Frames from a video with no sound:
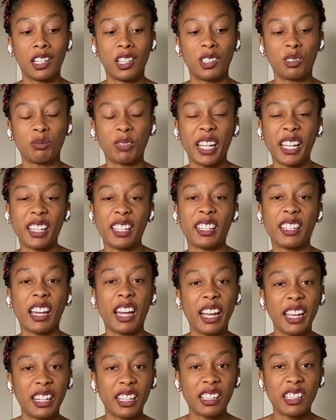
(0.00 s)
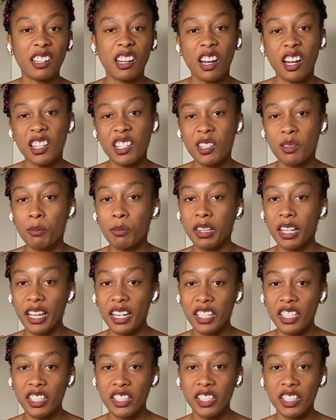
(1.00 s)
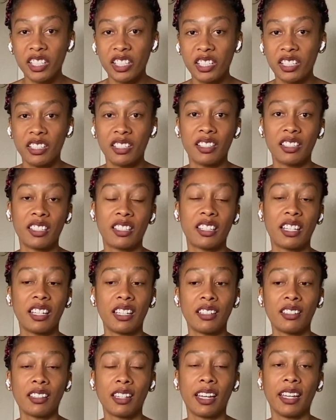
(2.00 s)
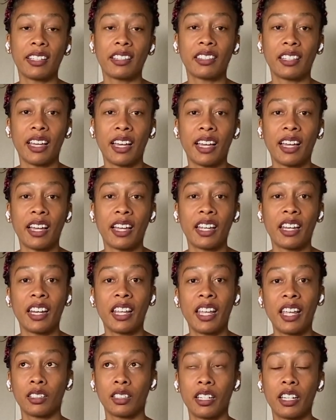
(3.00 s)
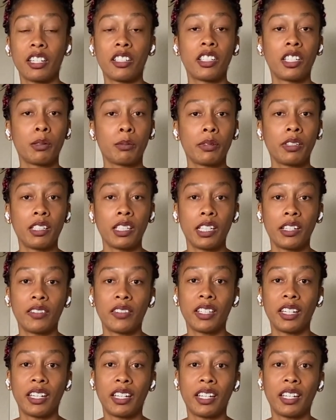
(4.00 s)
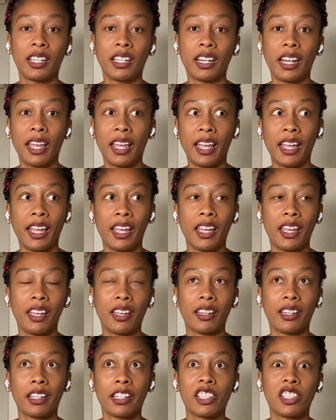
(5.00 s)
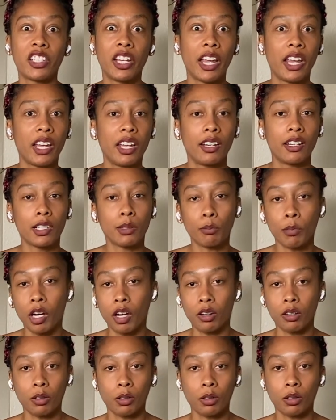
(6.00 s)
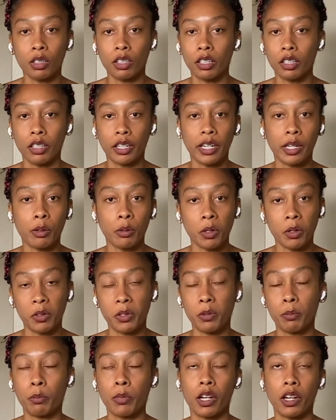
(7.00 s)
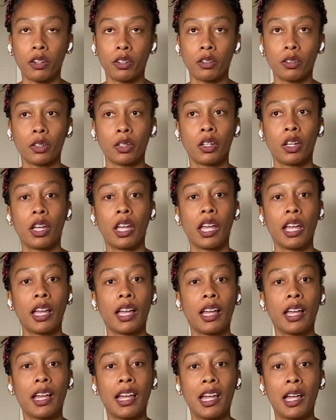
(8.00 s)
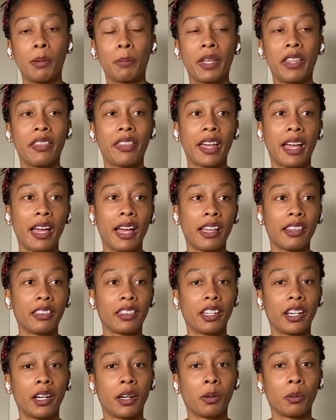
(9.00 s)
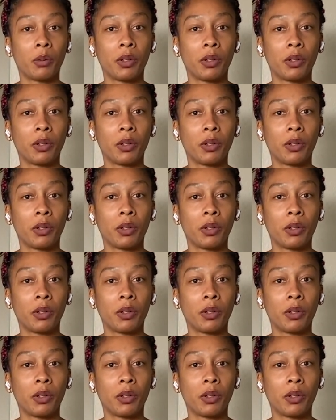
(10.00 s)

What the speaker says: like guided contemplations, things like that. And she believed in a change model or a growth model, and that there